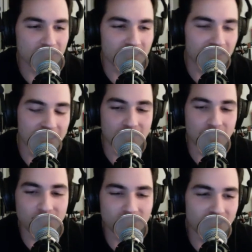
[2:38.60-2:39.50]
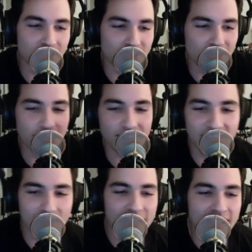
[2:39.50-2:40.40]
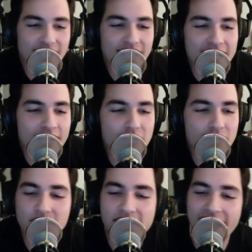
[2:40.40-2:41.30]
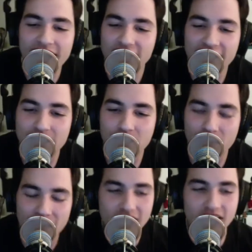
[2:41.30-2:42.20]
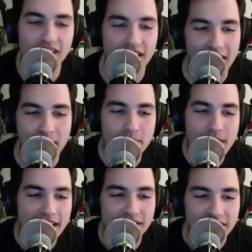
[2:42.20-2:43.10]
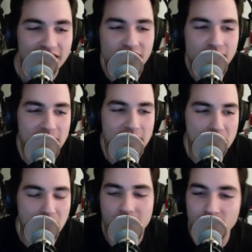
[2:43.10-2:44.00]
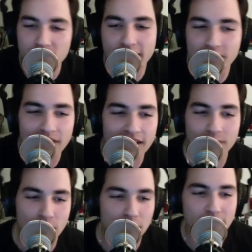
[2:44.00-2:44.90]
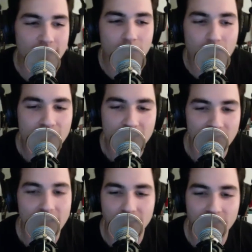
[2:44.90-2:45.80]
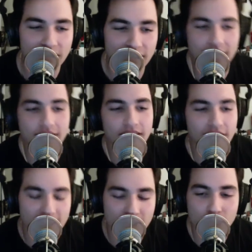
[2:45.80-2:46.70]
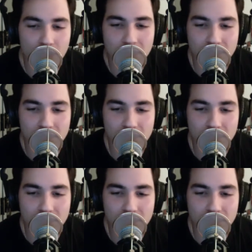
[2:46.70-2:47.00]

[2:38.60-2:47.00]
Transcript: then you can just choose to like them. It, it, I don't really actually get the point. It's just like I'm imagining it's just people that have liked you that if you would have ran across them regularly and and swipe